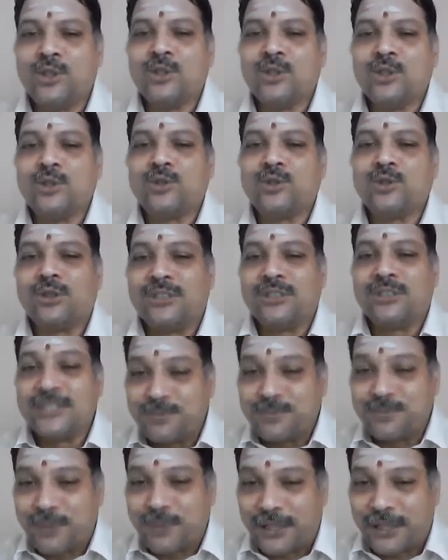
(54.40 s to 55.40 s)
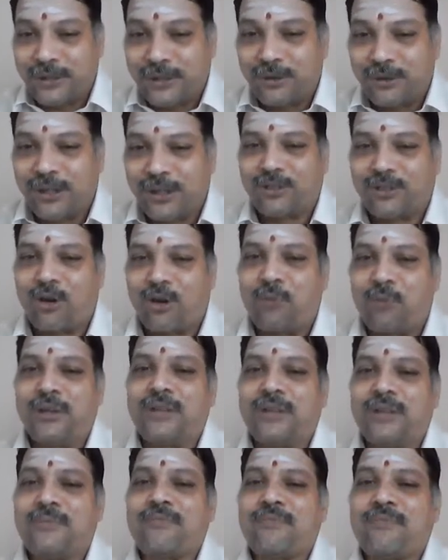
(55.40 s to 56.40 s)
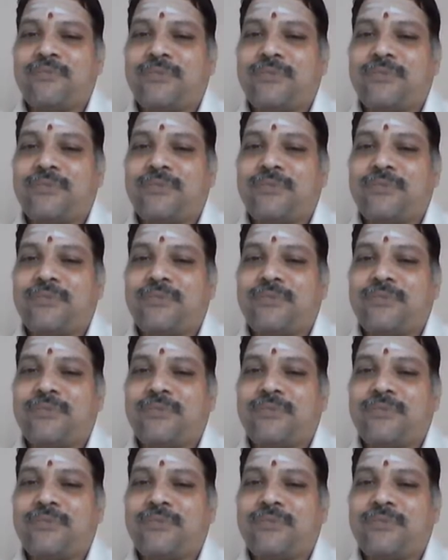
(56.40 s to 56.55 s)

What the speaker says: So this particular topic